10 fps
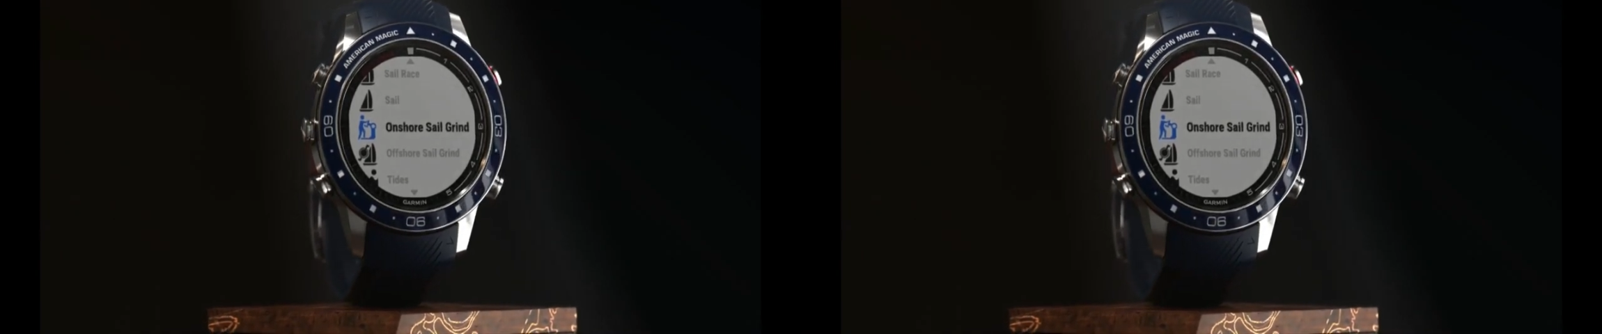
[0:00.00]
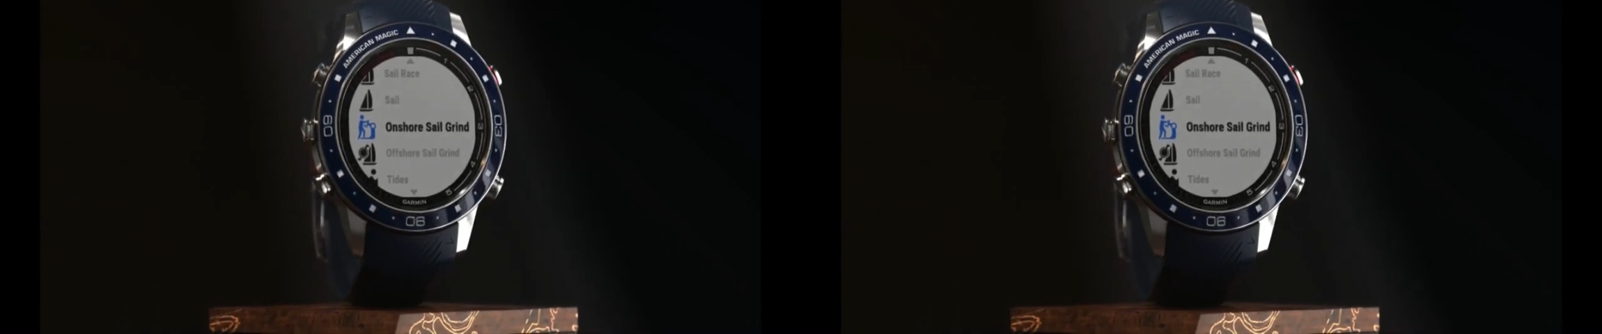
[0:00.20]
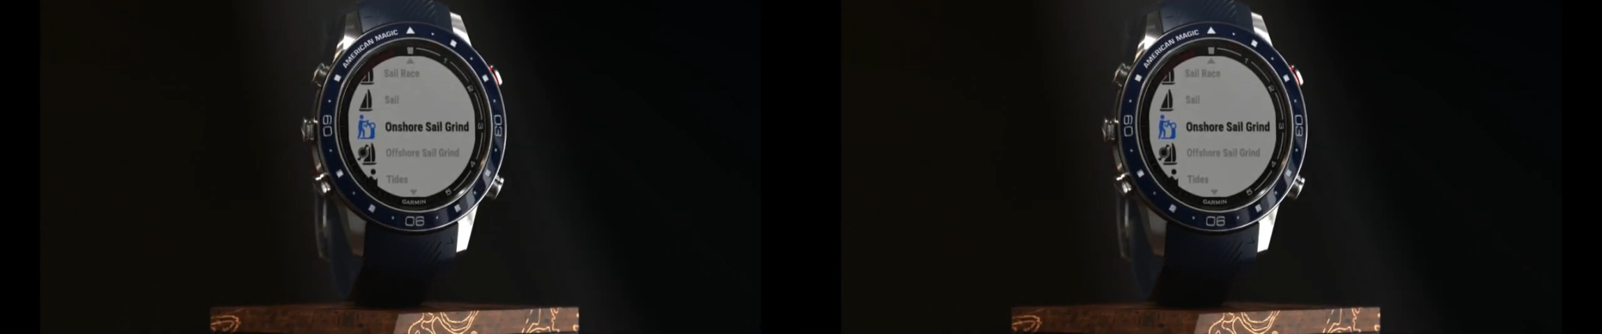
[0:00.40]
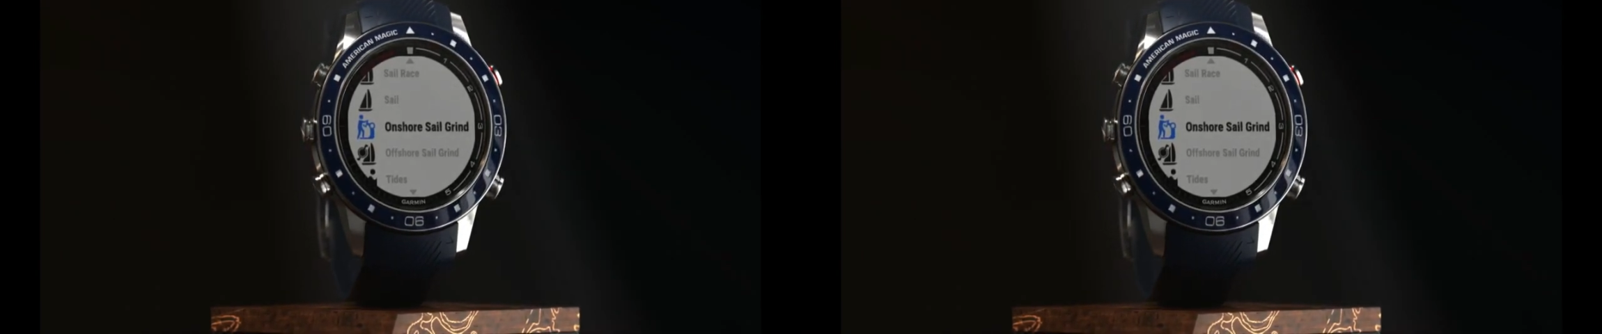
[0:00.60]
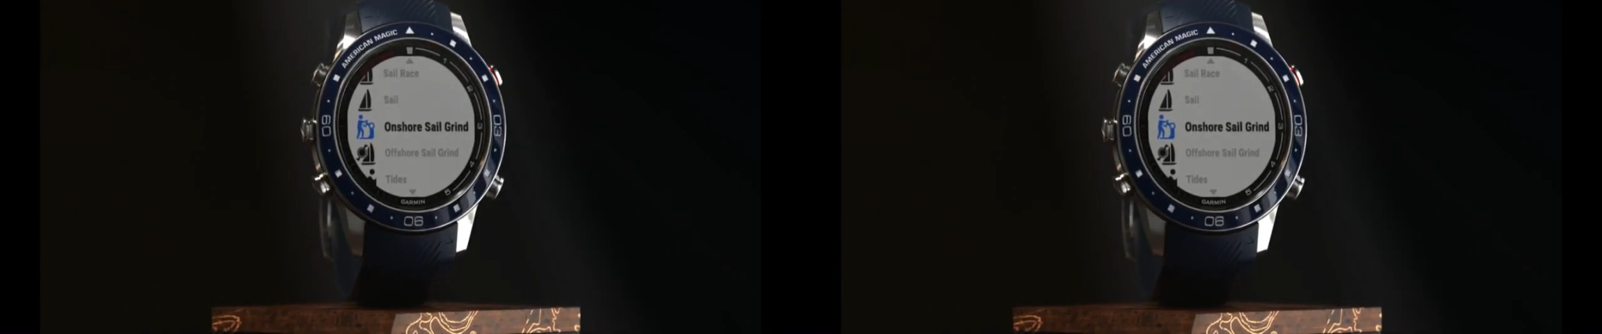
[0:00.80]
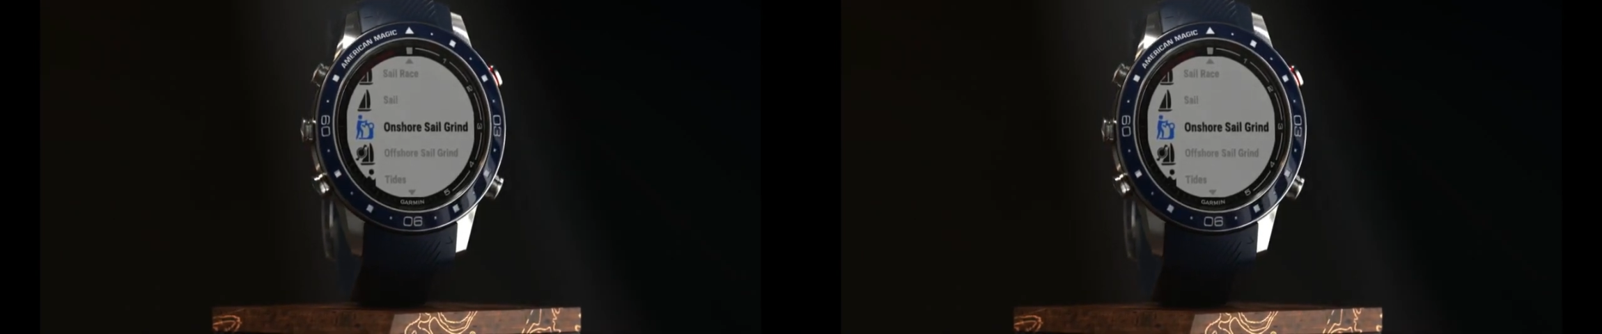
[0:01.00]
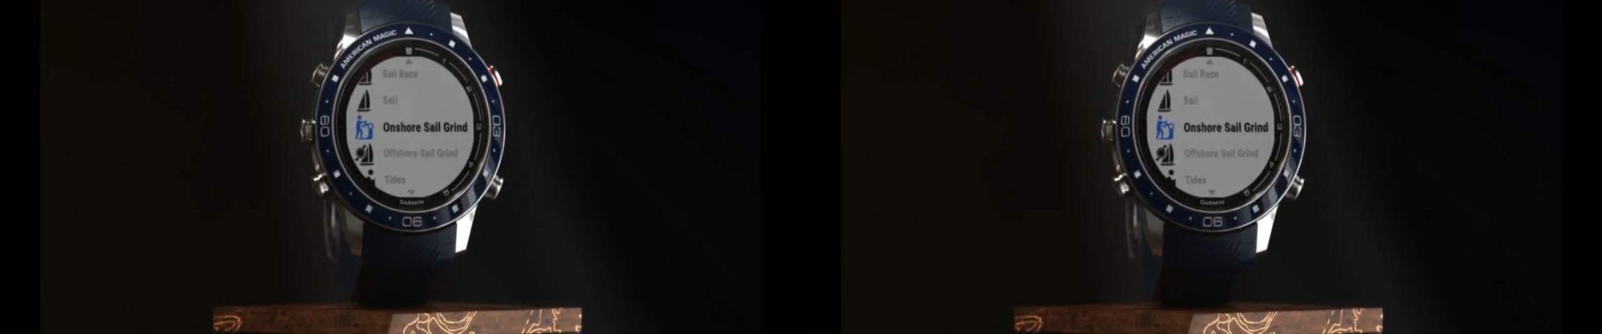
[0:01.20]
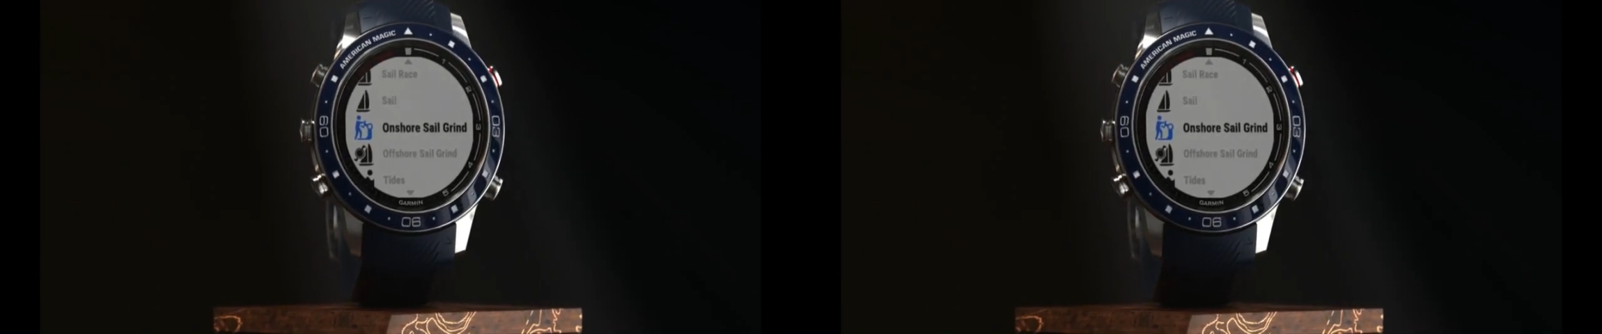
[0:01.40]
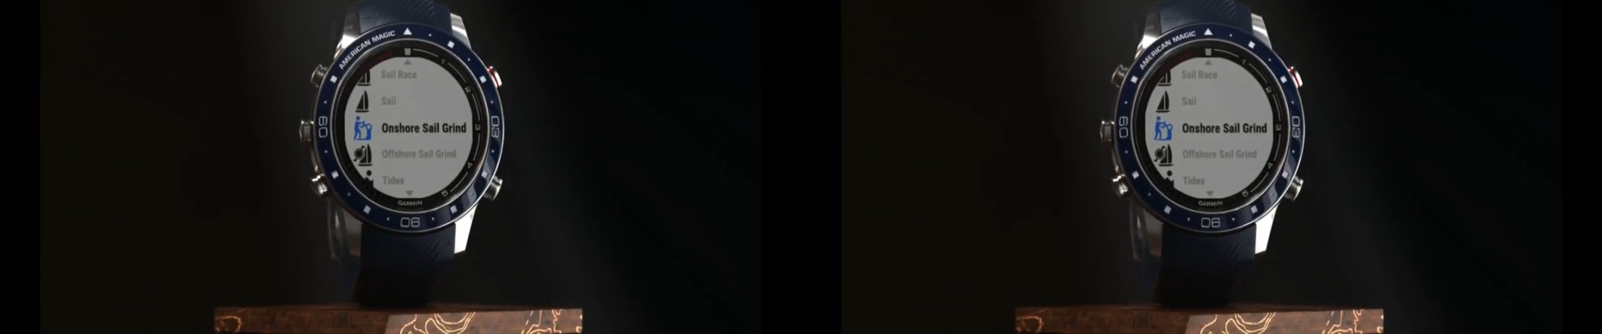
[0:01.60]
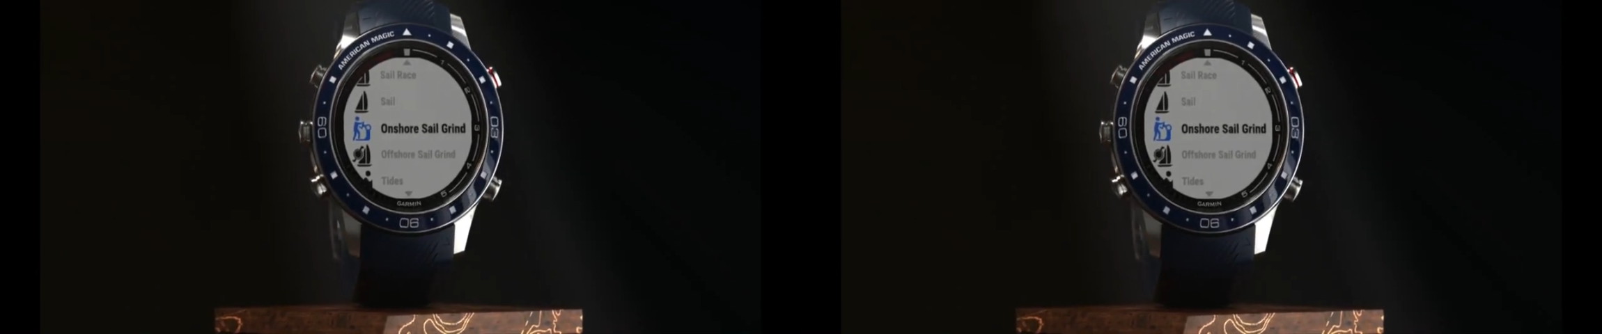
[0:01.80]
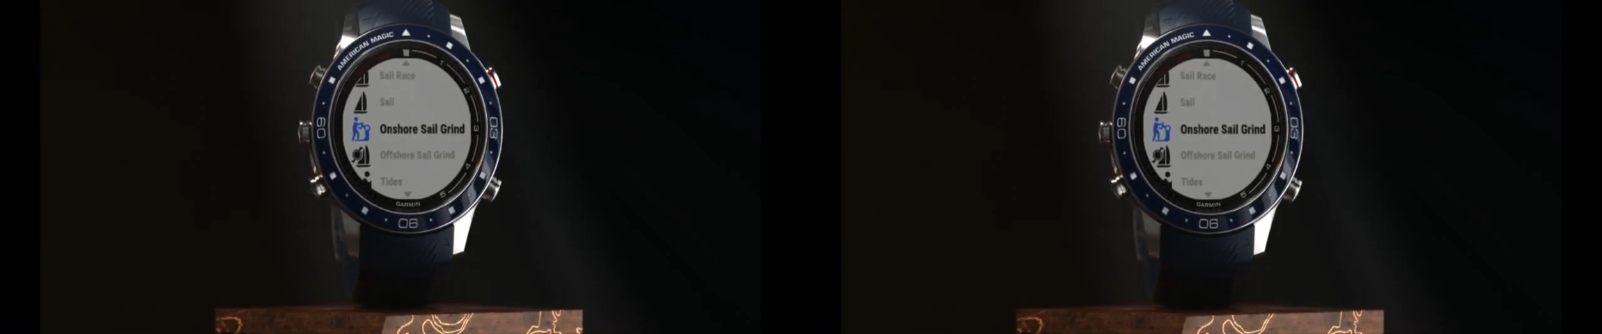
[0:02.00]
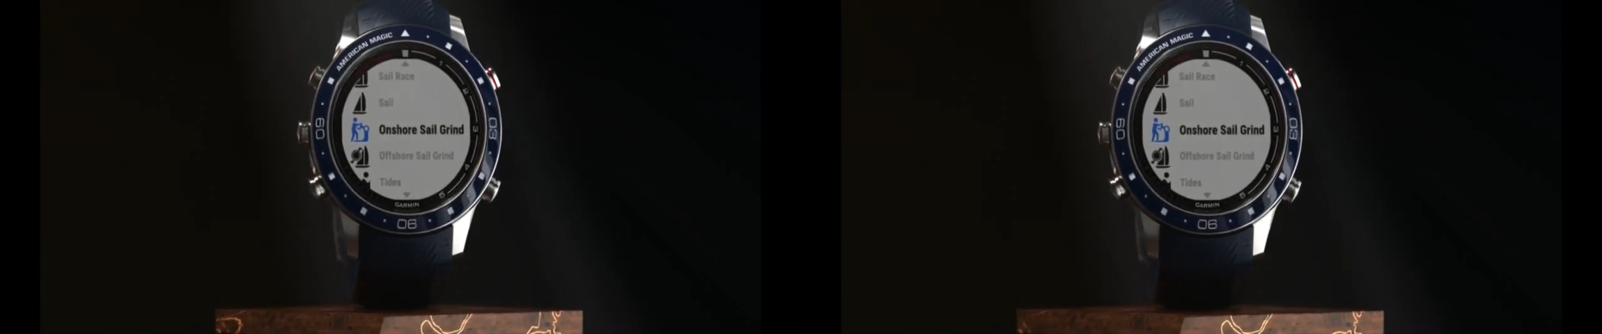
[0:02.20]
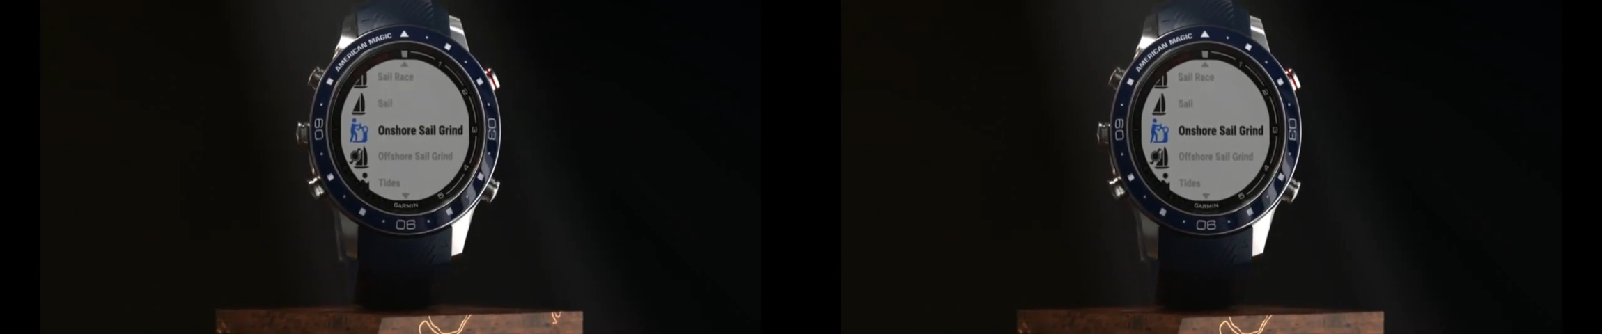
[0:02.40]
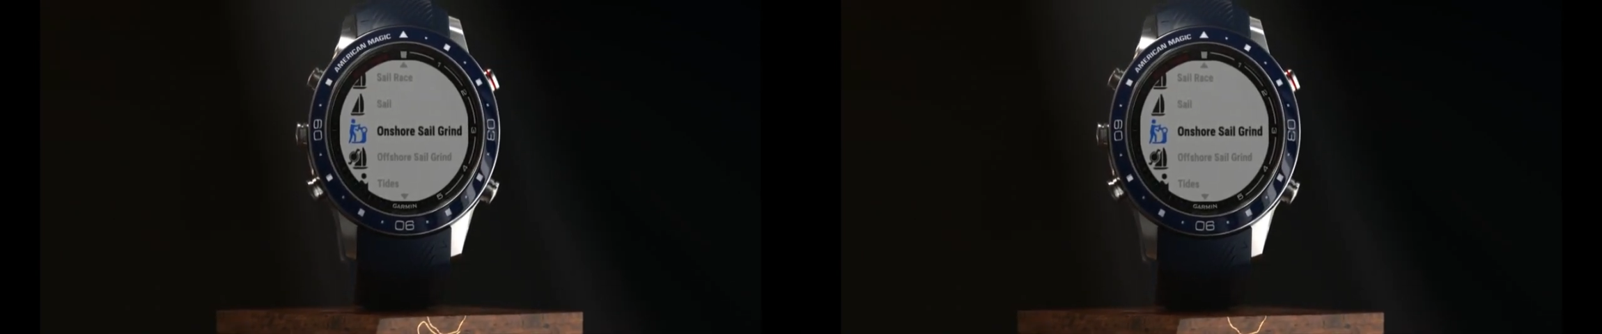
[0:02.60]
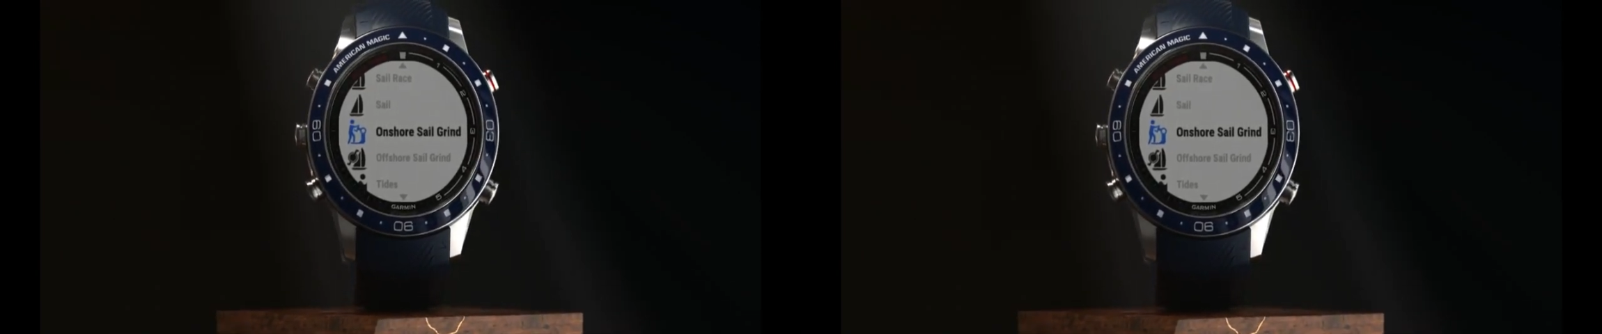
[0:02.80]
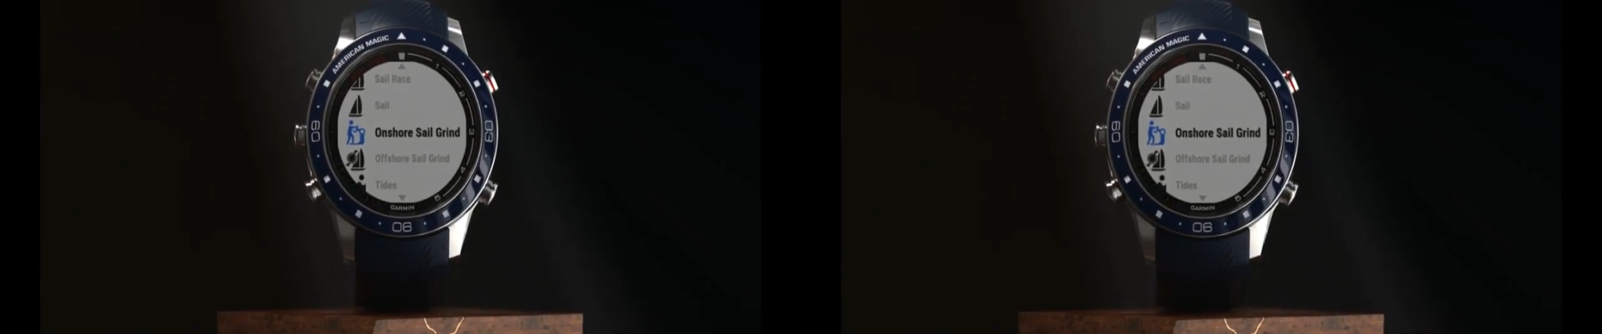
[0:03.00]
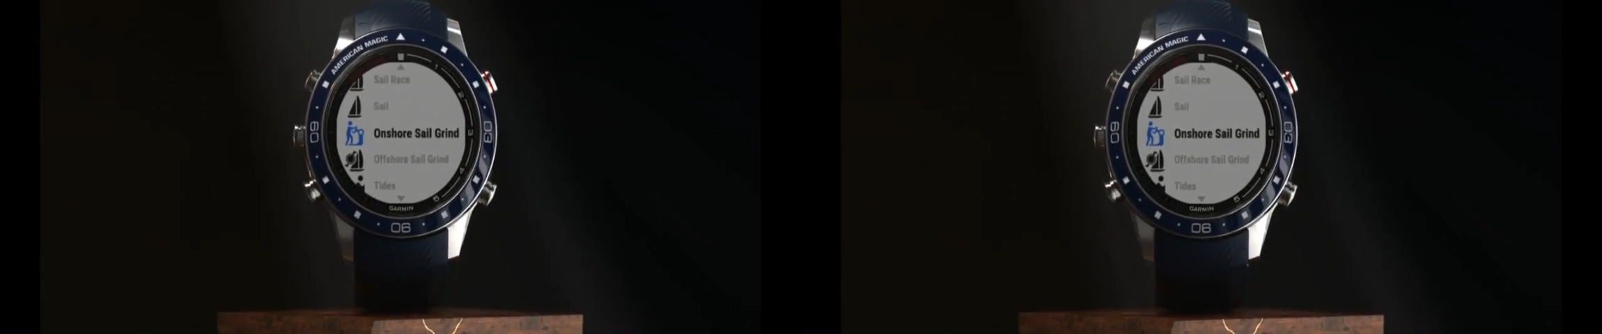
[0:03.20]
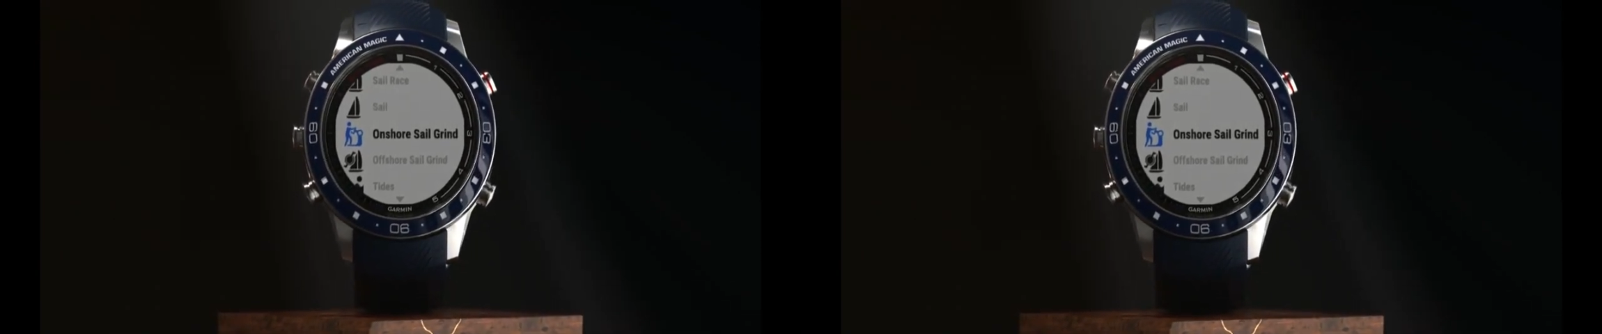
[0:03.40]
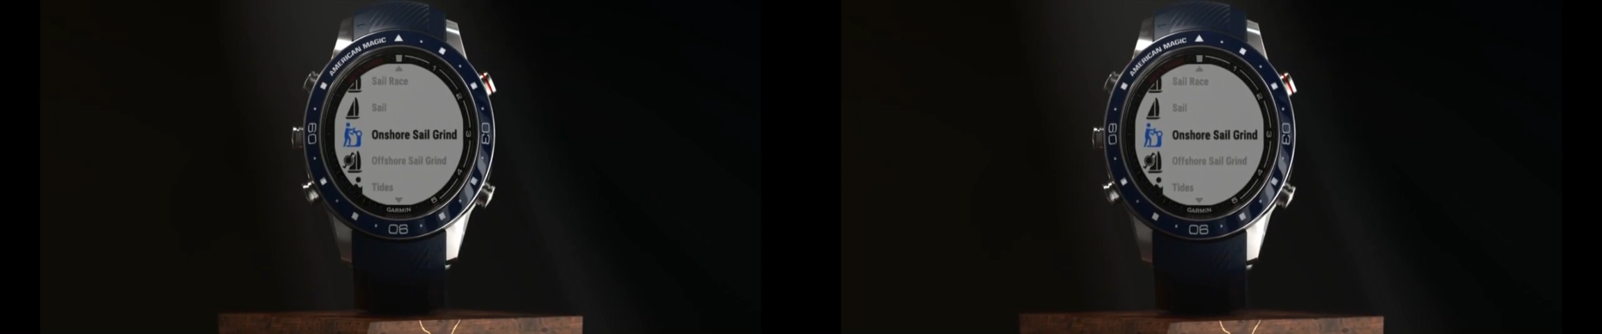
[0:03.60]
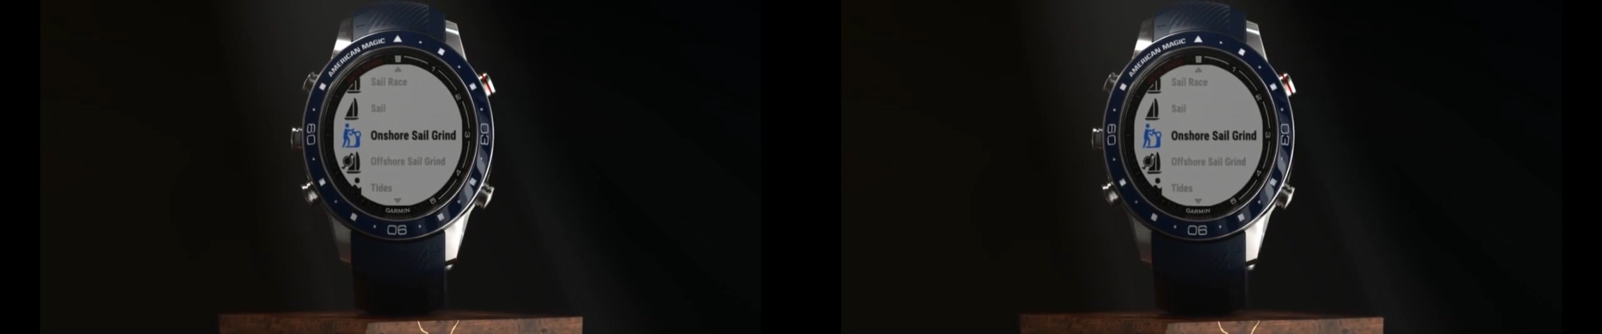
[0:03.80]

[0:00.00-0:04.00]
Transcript: [unreadable: no face in view]